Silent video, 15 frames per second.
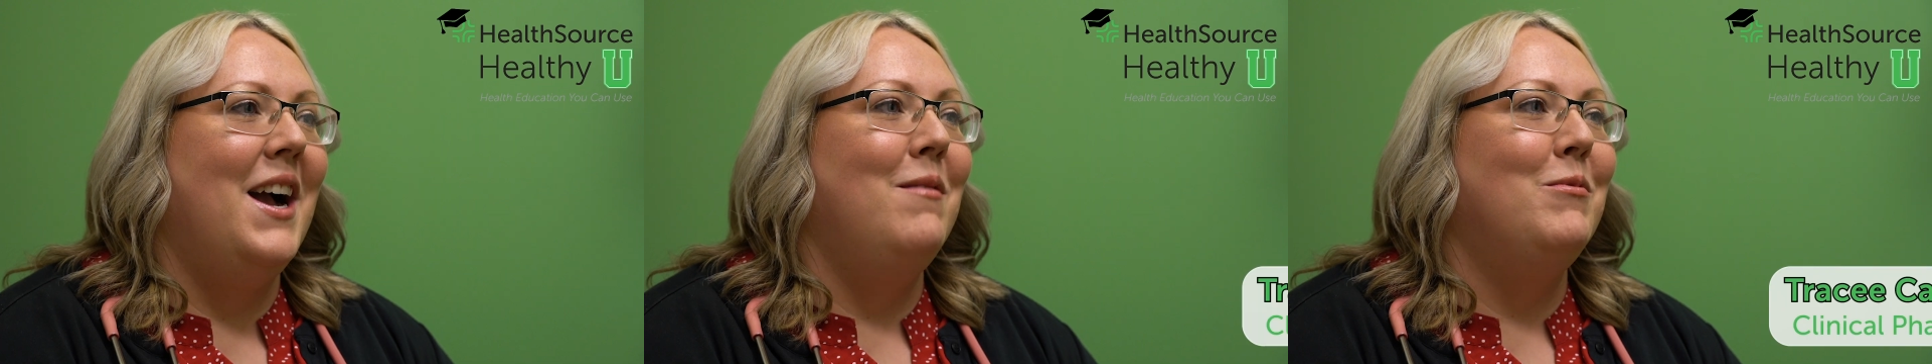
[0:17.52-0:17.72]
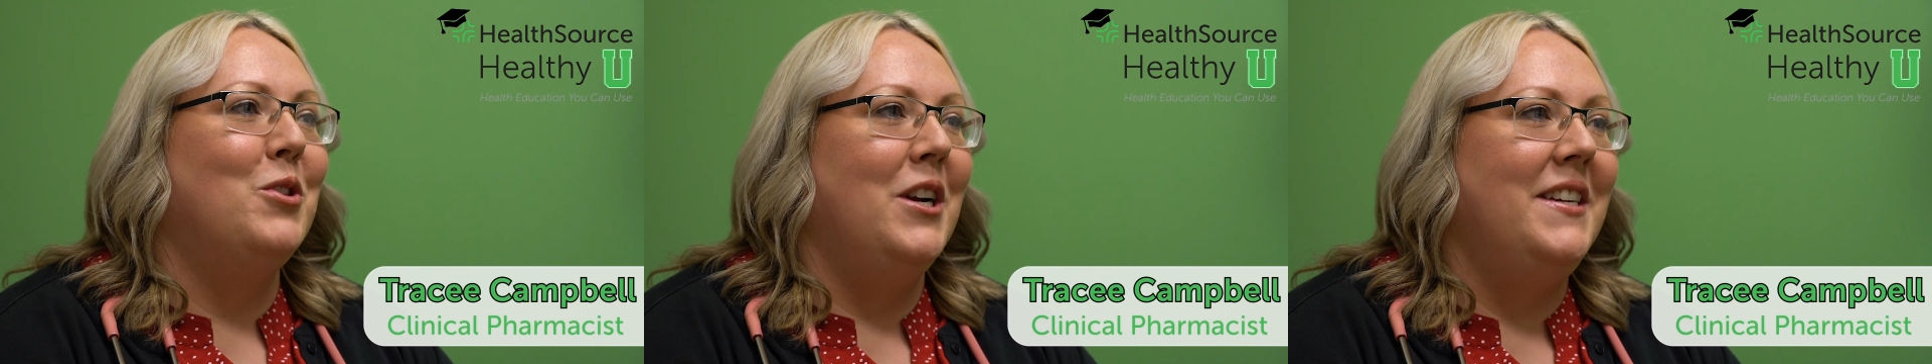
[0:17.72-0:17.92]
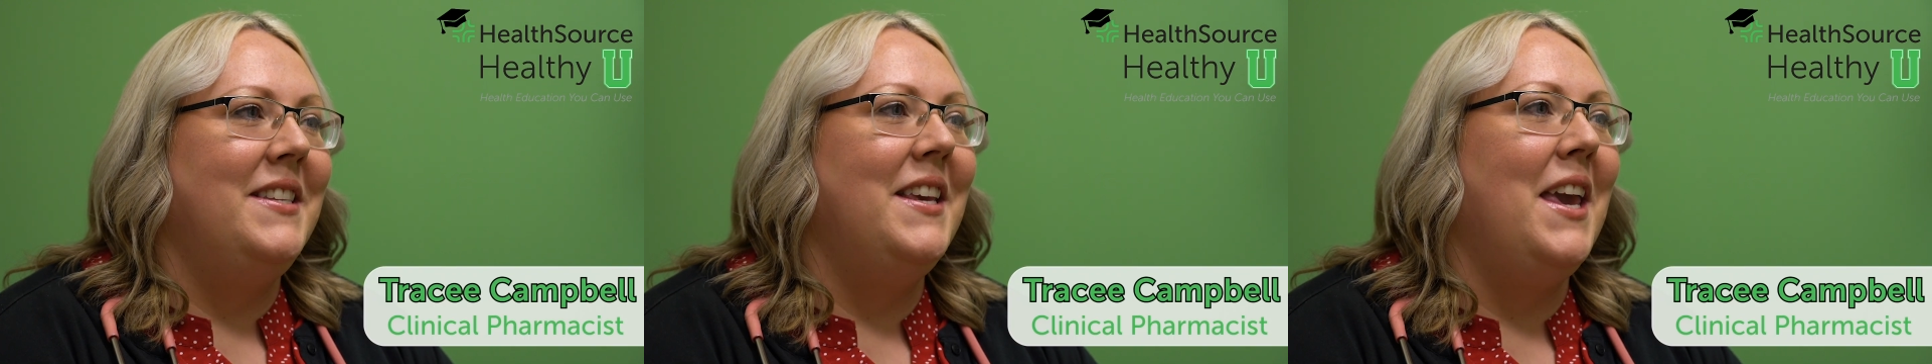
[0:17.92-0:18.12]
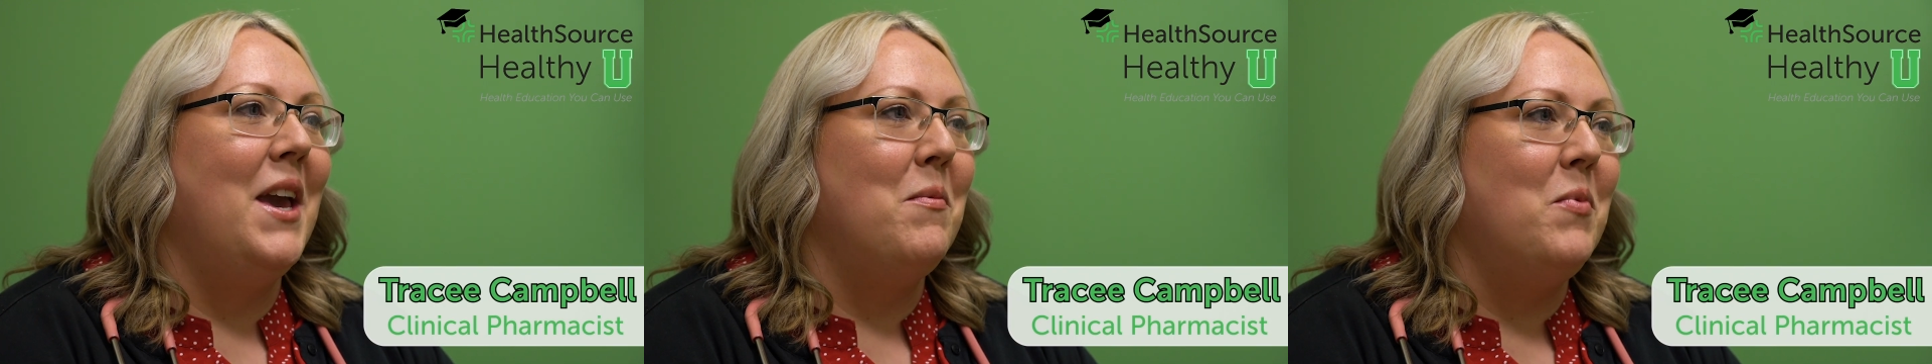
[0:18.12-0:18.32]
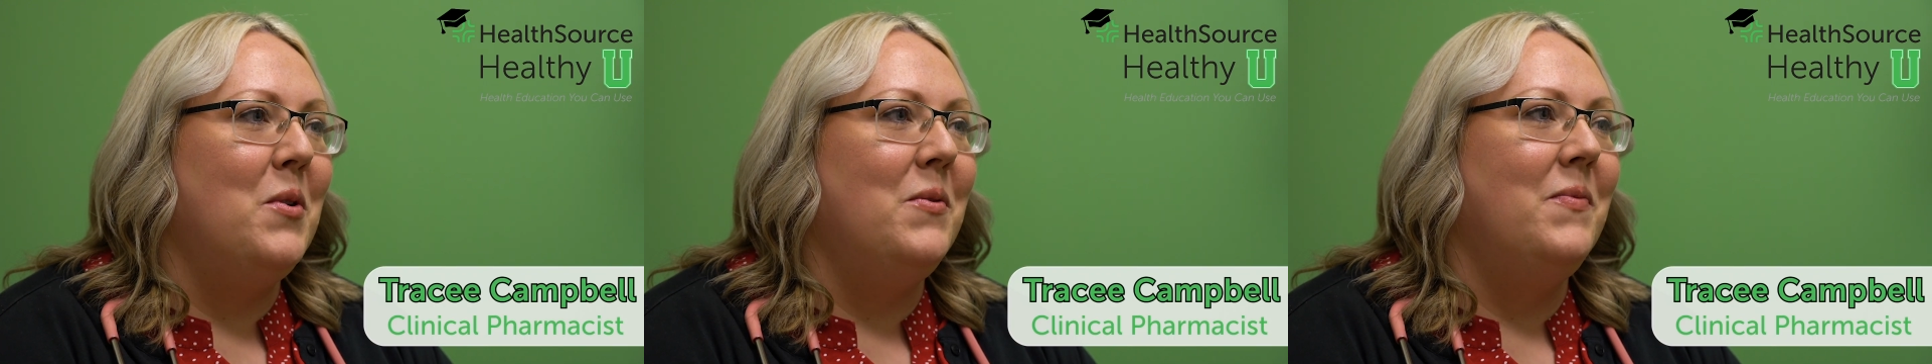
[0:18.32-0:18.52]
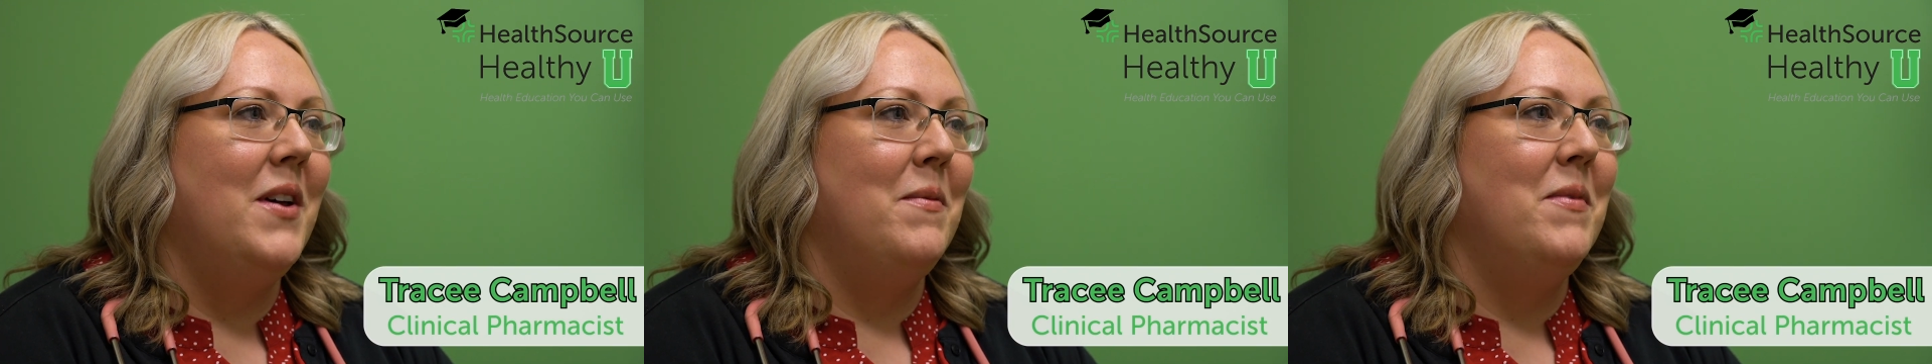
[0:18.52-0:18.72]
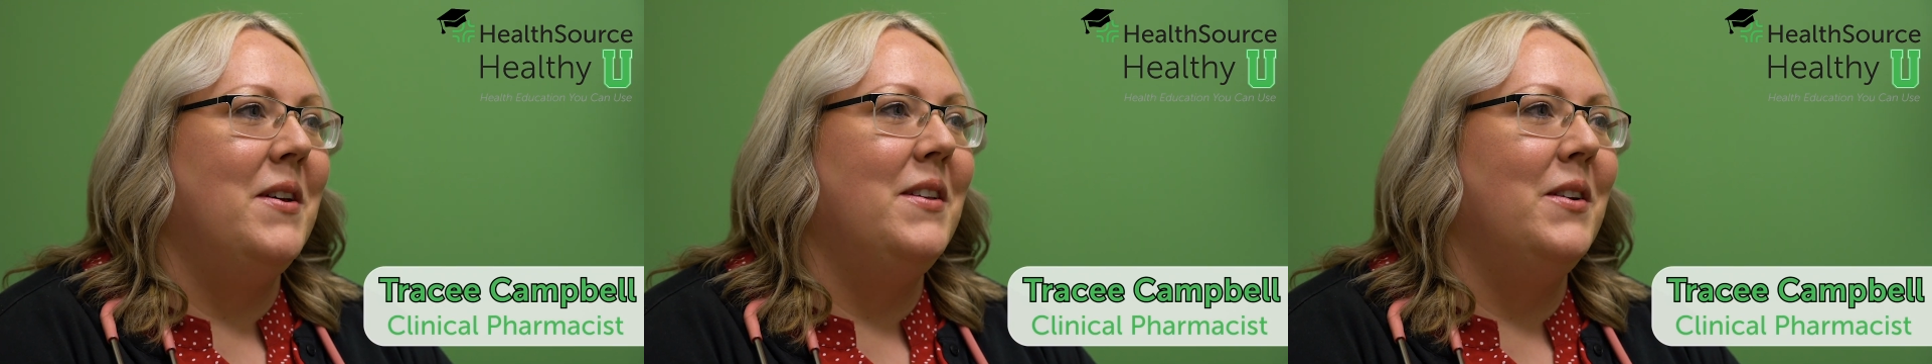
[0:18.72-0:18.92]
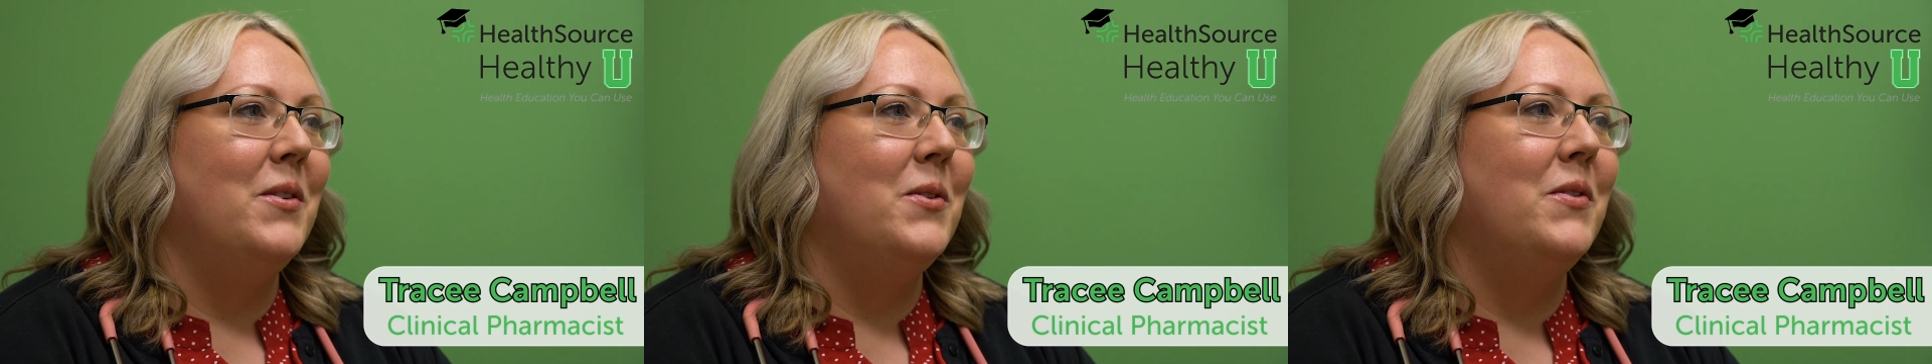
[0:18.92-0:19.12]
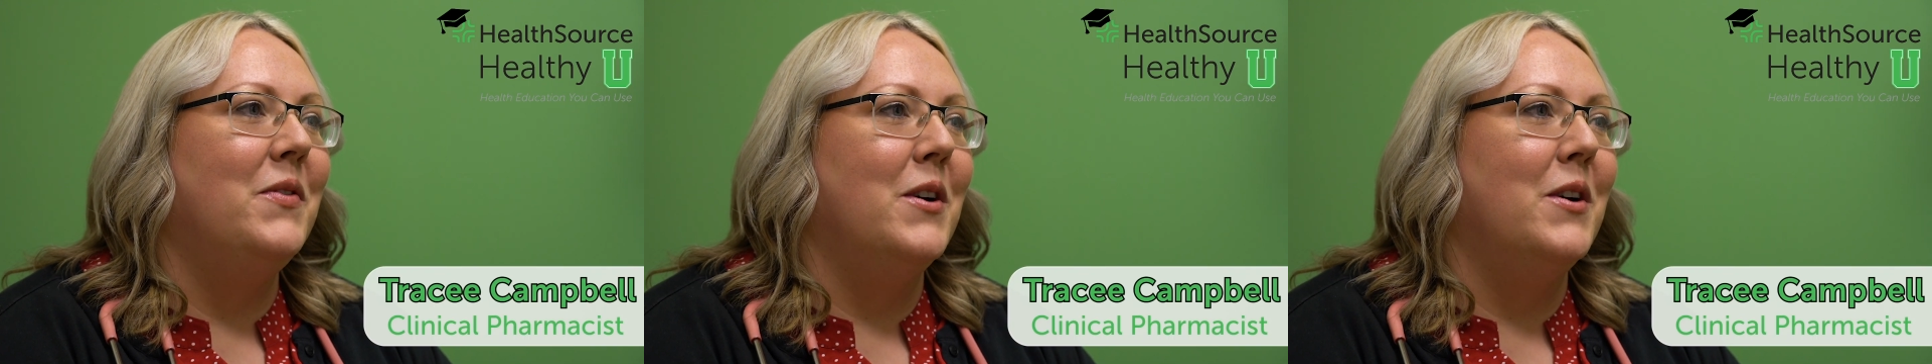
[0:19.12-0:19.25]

I'm Tracy Campbell. I'm the clinical